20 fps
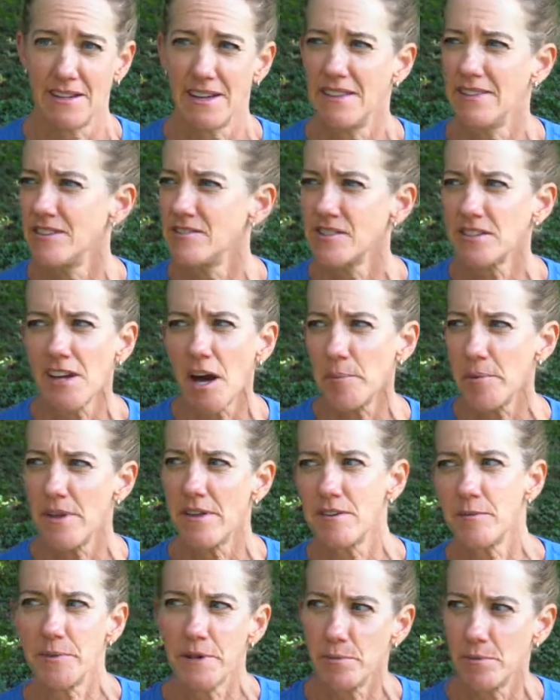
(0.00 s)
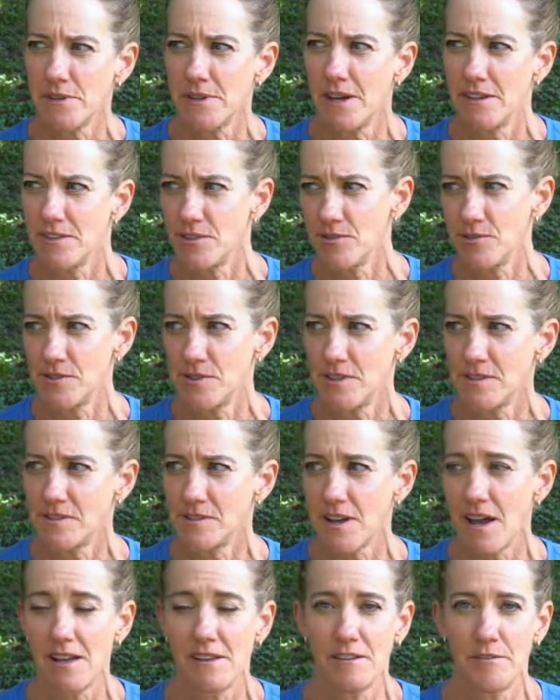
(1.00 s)
And there's a couple other people that use this
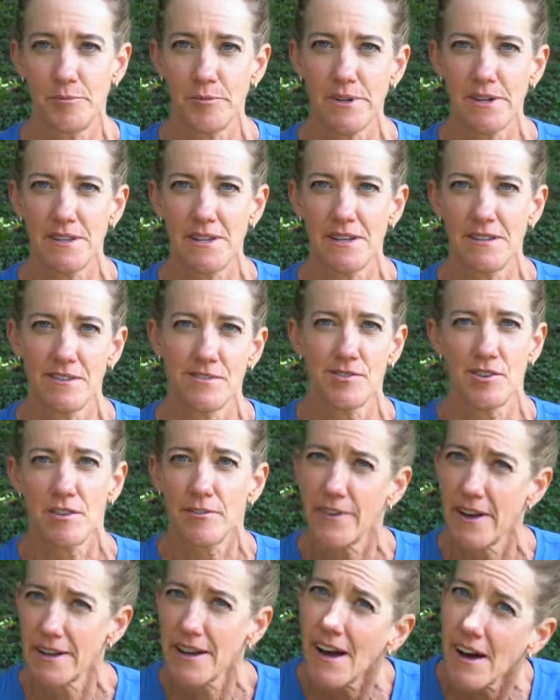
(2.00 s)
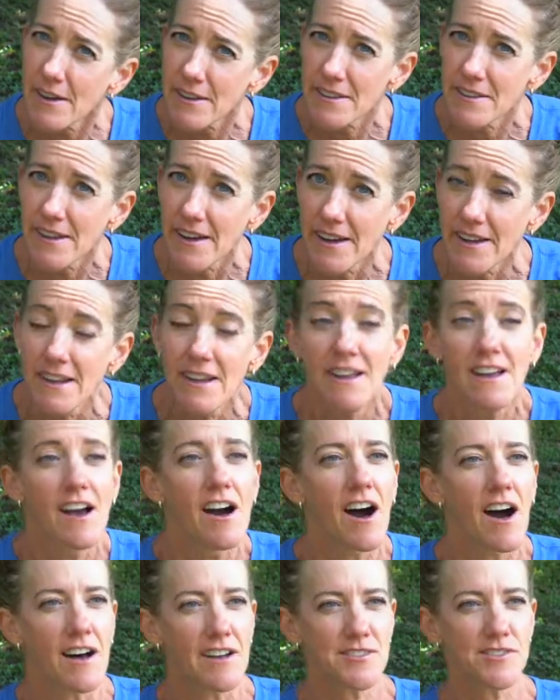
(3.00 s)
style of breathing, the Certified Health Nut,
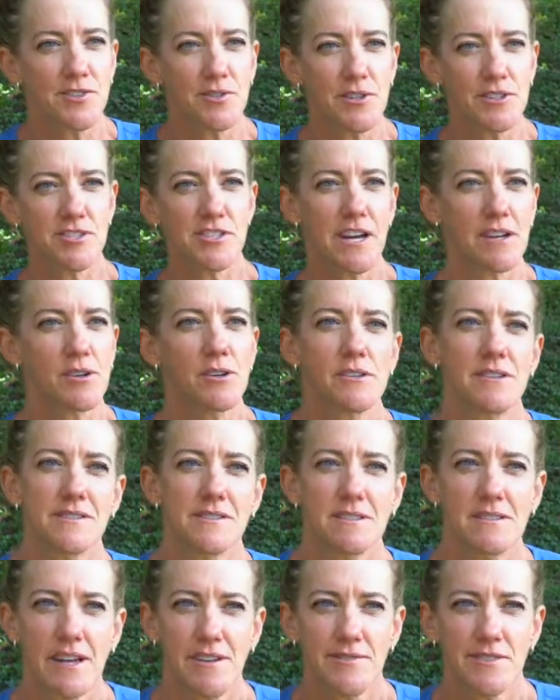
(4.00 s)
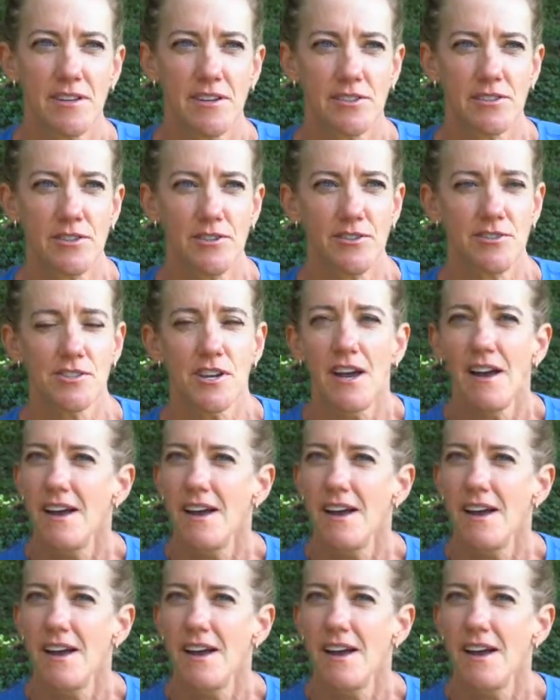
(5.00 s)
also a Czech holistic lifestyle coach.